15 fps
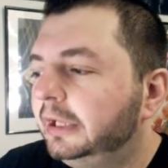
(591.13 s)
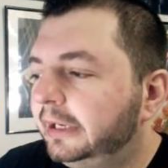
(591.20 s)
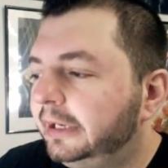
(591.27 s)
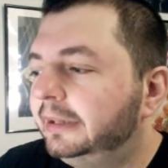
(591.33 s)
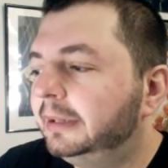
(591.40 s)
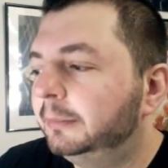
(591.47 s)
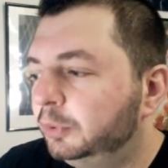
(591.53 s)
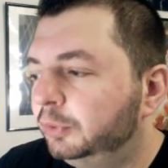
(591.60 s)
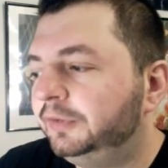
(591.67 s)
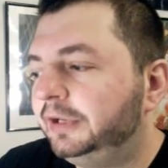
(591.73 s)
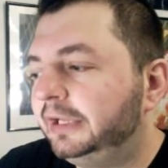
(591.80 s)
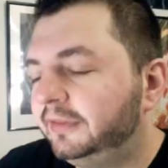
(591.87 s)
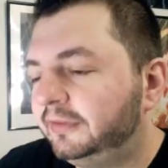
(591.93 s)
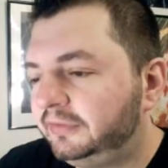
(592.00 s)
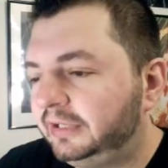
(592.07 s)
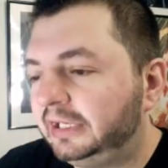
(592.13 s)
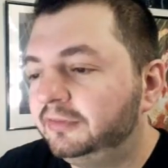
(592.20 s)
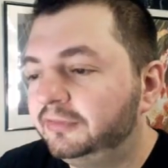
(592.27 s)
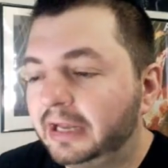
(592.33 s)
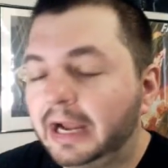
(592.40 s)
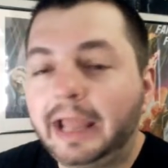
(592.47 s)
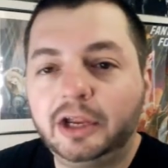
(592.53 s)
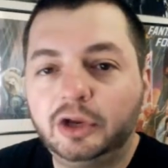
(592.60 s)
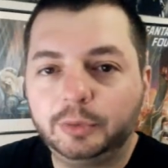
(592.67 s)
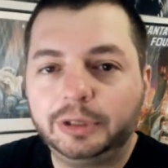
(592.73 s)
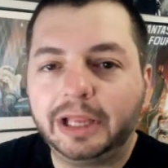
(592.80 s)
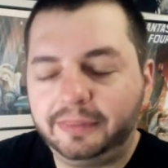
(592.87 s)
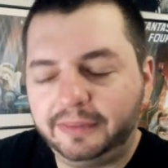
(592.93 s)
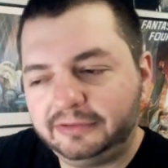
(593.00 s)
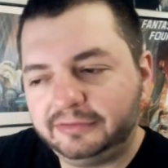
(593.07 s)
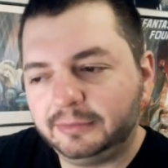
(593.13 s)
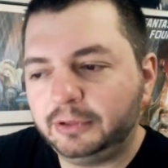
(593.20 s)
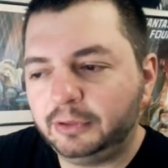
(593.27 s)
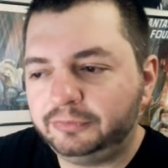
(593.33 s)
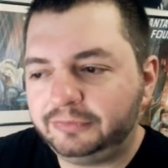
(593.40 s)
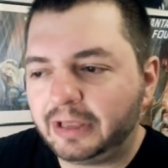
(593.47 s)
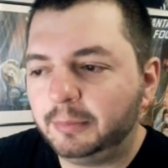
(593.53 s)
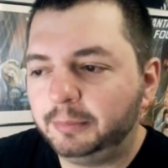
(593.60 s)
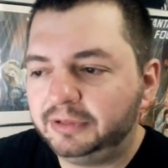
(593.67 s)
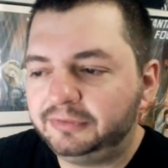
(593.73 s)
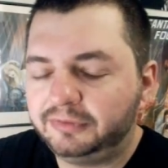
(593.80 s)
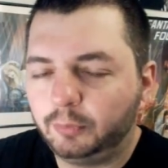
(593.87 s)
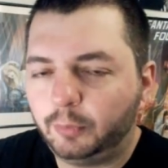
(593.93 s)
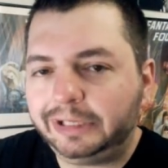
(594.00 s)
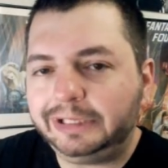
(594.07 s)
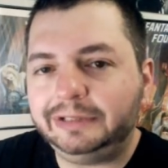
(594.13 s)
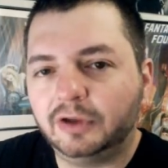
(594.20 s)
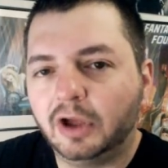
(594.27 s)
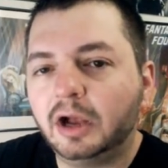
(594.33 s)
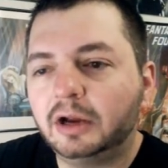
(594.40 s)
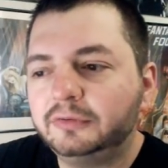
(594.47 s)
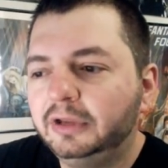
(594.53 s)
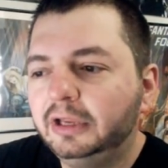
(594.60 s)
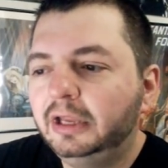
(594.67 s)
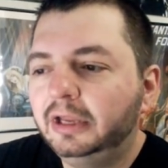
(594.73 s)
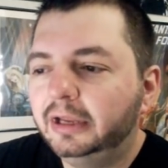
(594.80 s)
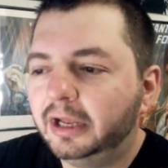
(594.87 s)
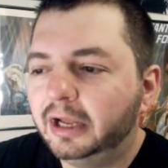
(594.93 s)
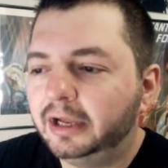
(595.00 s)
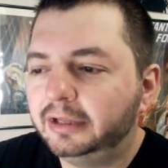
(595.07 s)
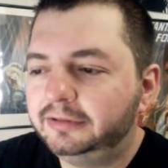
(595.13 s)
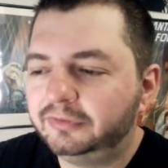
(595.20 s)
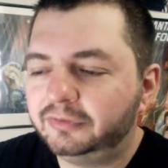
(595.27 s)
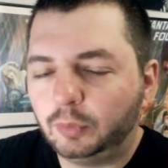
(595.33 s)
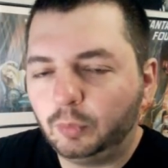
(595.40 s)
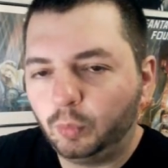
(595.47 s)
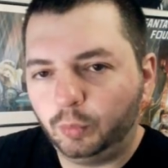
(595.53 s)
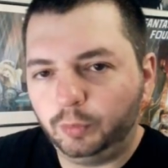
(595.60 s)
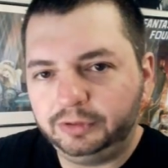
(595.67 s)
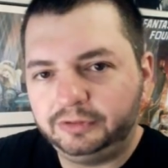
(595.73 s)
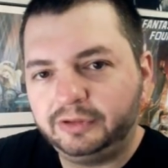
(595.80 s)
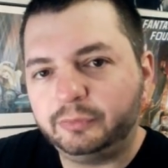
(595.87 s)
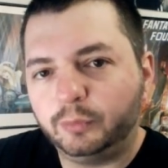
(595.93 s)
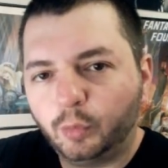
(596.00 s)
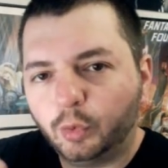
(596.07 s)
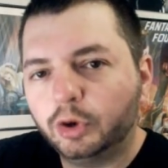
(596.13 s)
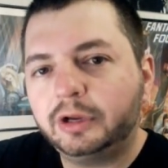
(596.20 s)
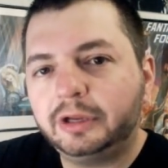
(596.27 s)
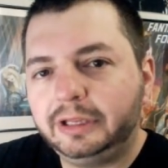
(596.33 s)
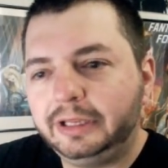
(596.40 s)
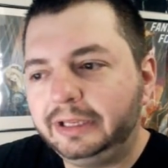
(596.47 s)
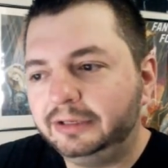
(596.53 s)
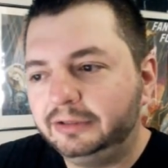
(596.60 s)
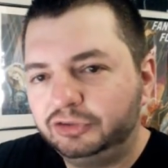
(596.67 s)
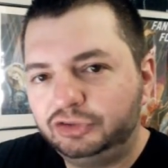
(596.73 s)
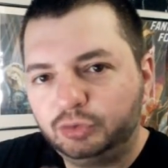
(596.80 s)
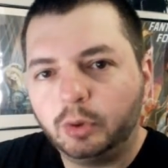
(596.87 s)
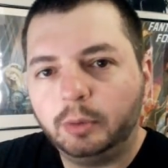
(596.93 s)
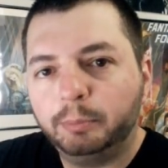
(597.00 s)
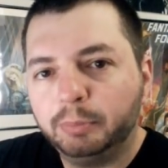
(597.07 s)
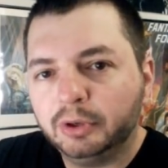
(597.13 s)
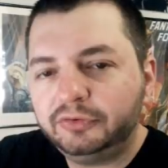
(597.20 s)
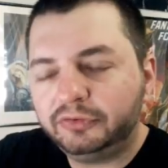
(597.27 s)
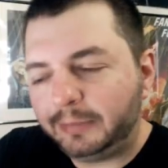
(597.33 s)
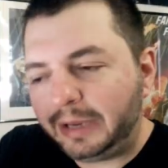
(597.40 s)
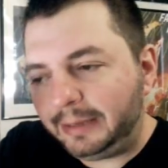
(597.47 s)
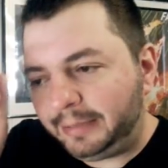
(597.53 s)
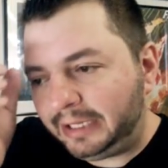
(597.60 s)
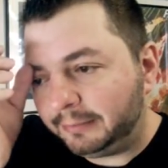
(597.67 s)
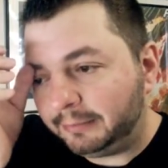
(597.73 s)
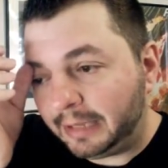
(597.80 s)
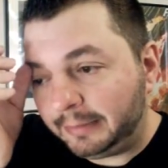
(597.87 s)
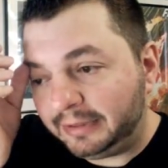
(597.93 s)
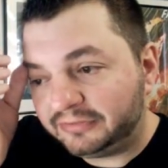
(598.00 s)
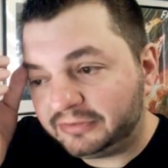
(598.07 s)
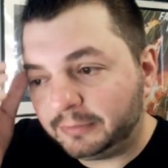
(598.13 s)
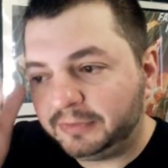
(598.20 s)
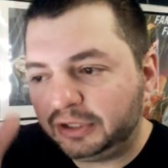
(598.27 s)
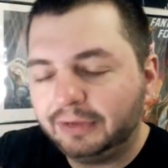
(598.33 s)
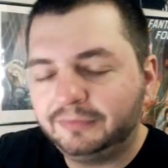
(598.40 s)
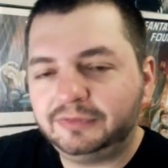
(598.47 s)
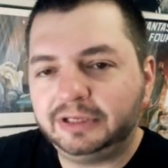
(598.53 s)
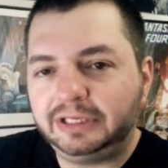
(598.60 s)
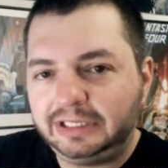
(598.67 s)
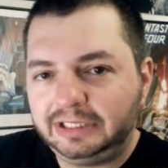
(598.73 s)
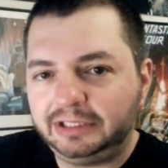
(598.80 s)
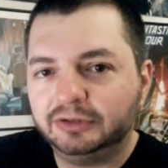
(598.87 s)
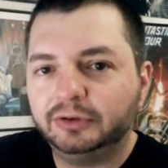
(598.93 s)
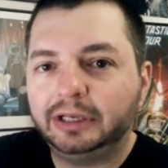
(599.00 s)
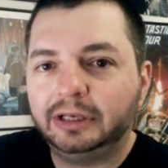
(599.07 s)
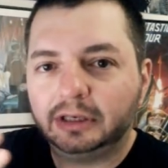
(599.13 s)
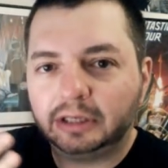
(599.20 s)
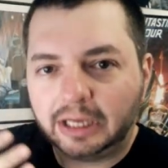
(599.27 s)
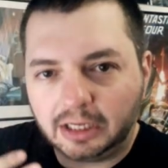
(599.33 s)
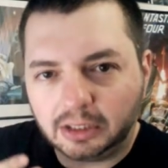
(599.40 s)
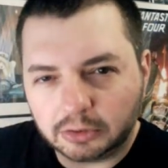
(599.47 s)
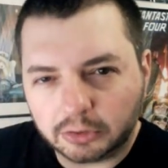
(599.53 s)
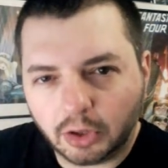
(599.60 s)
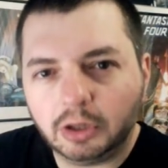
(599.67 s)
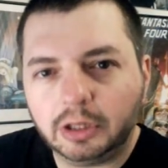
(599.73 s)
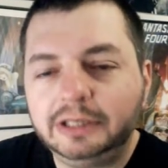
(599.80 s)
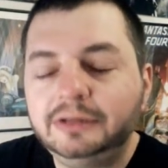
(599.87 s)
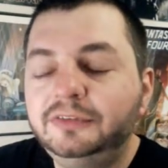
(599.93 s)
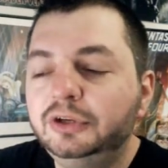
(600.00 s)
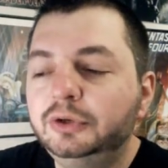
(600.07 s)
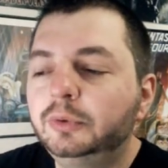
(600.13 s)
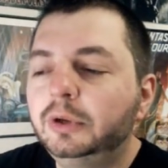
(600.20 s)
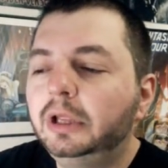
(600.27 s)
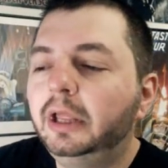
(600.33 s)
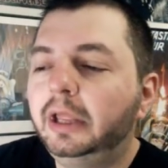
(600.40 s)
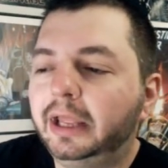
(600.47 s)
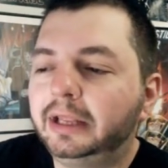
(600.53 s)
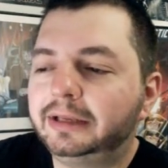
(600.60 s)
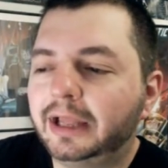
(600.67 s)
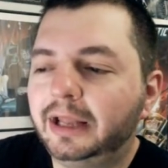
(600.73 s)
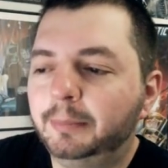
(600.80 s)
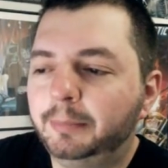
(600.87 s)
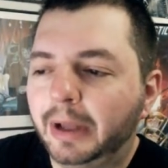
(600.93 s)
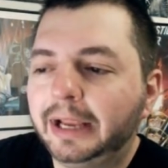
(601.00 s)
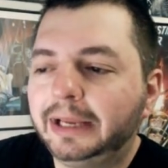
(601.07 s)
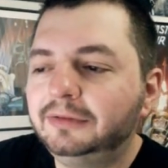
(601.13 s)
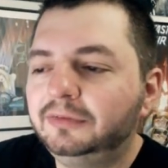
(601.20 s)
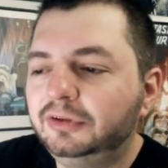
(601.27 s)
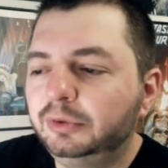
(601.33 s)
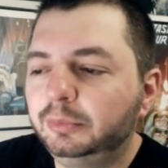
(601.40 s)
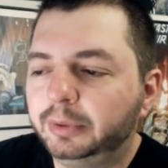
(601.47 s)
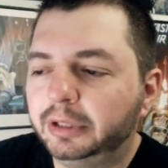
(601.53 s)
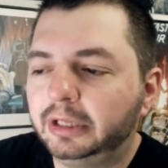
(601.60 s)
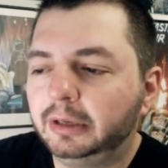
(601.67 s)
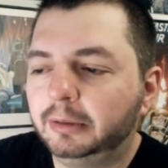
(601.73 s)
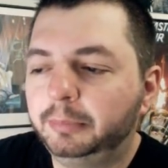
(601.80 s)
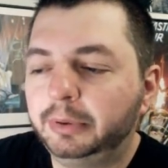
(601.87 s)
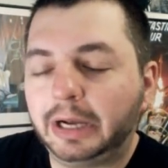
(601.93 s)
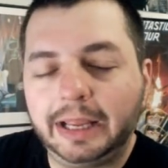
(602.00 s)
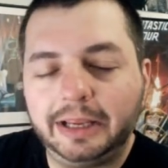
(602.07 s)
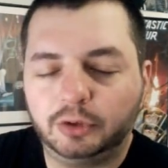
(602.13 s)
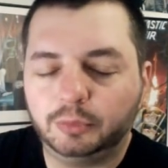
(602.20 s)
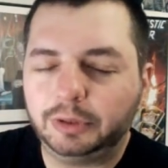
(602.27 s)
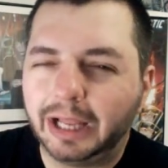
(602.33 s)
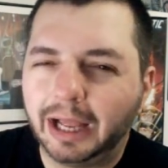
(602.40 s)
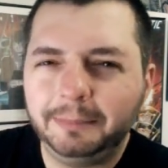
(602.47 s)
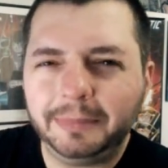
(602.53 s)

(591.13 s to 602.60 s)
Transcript: in the movie, in the scenes." And I agree. I think some of those sound bits and the way he talks doesn't work in short bursts. Maybe it's something you have to hear and kind of lull into and kind of buy into. But I agree.